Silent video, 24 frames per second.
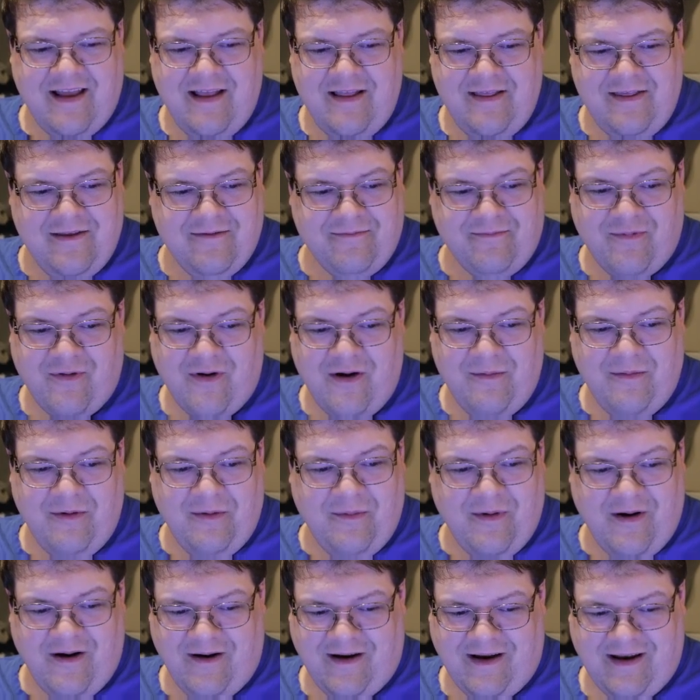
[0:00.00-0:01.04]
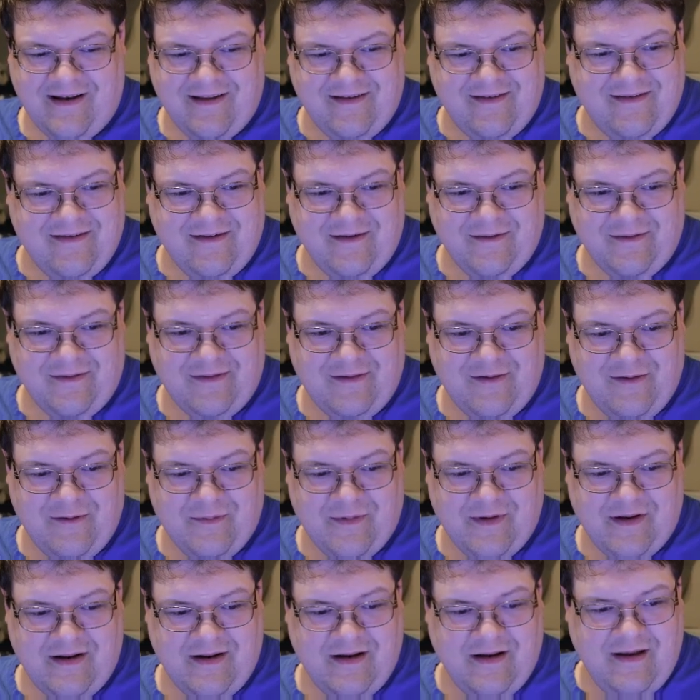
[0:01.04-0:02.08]
The promo market is so
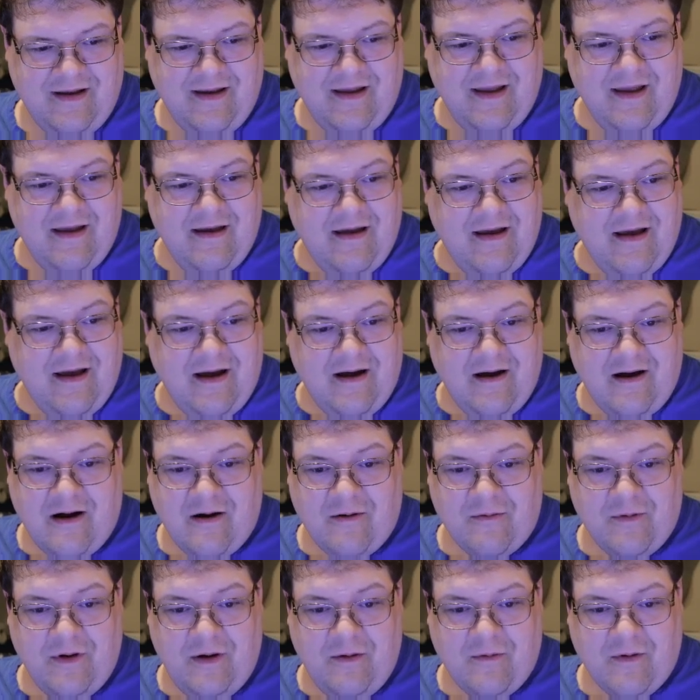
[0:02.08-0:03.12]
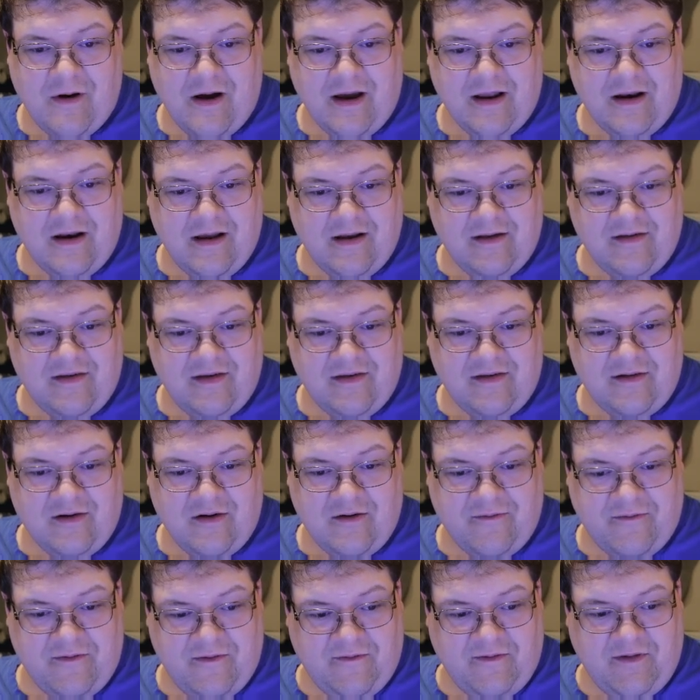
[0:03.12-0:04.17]
stupid. Oh, our rewrite sister
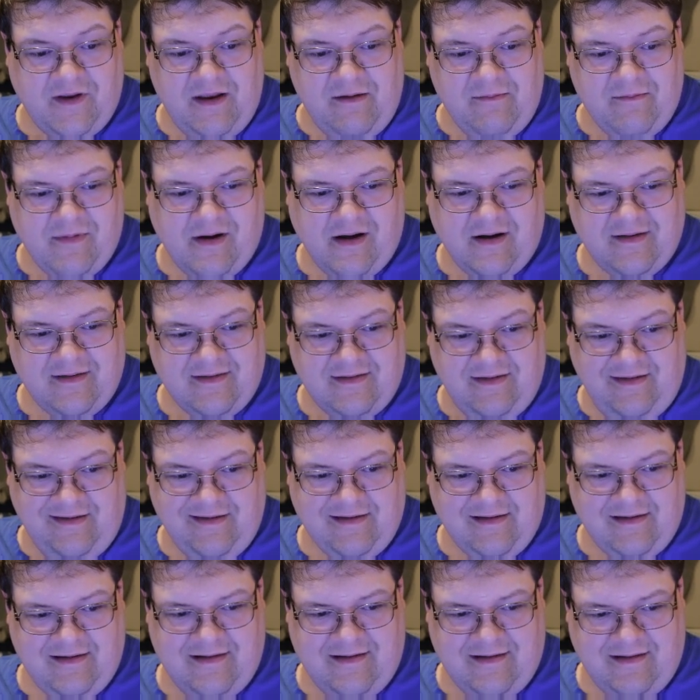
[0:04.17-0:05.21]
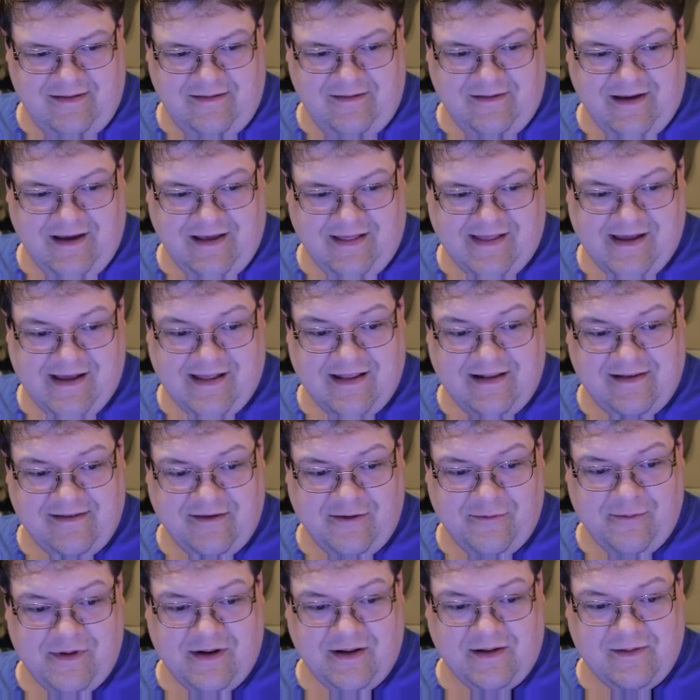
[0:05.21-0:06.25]
at $15. Ooh, I don't like that. That's a
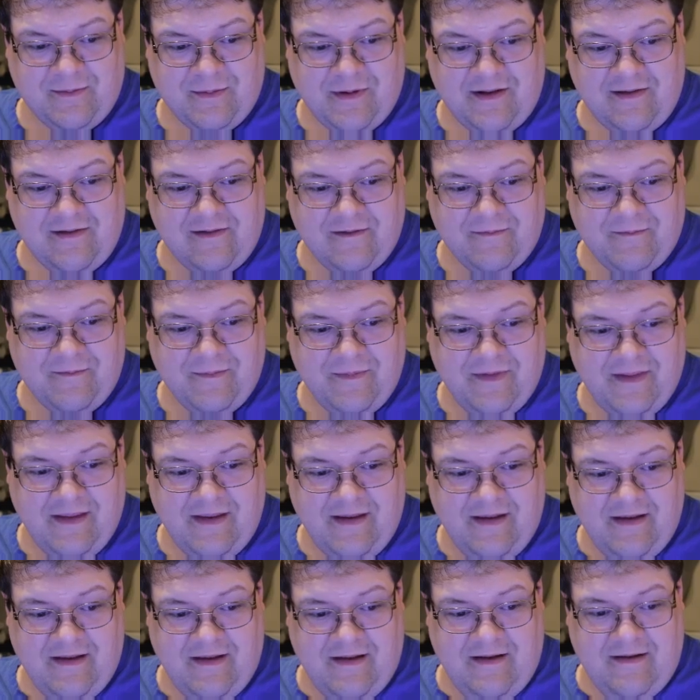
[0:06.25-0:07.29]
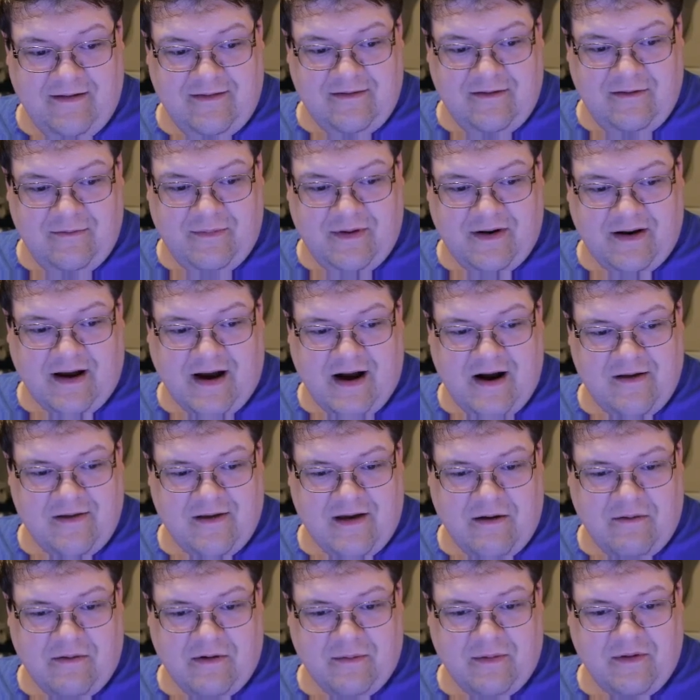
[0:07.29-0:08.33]
little bit expensive. A little bit higher than
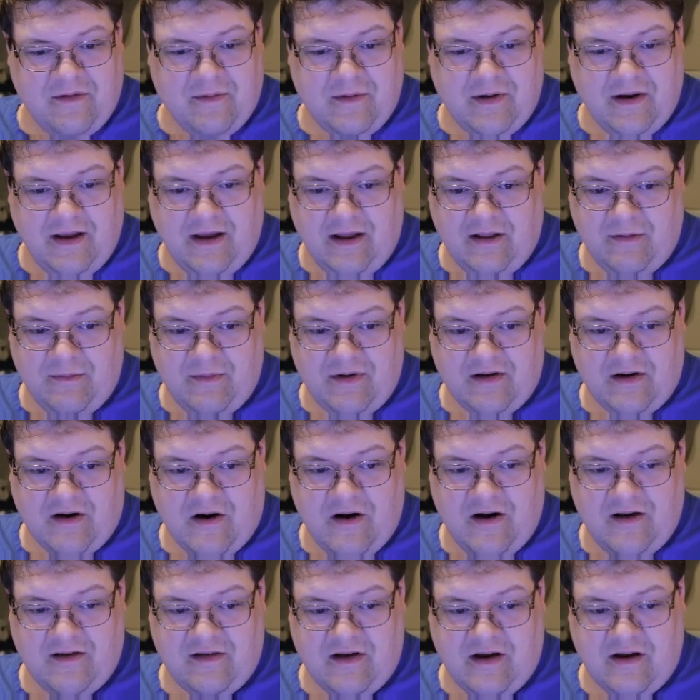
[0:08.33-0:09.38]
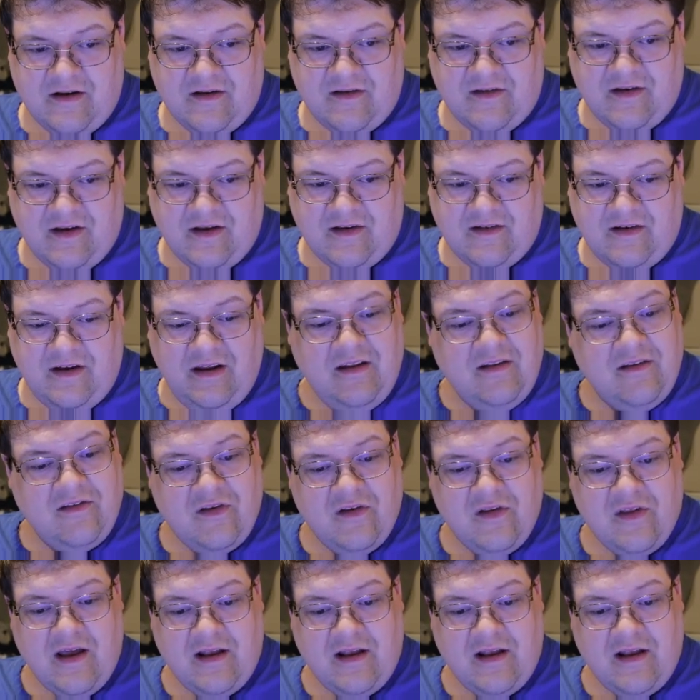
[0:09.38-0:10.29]
I want to be spending. Elementary is down to 16s.